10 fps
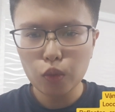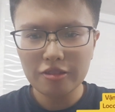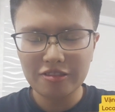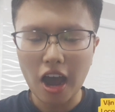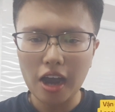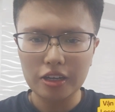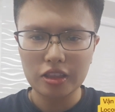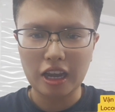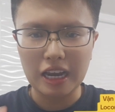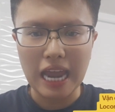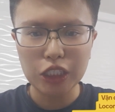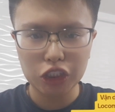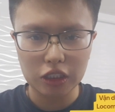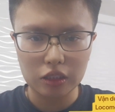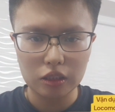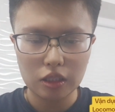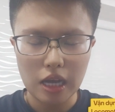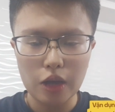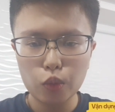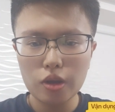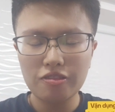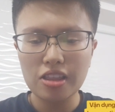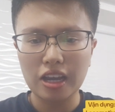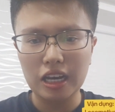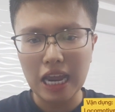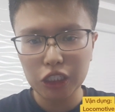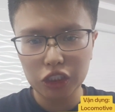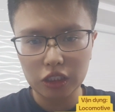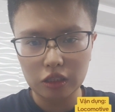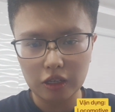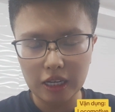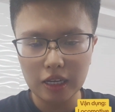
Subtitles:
find the connection? How do we find the connection,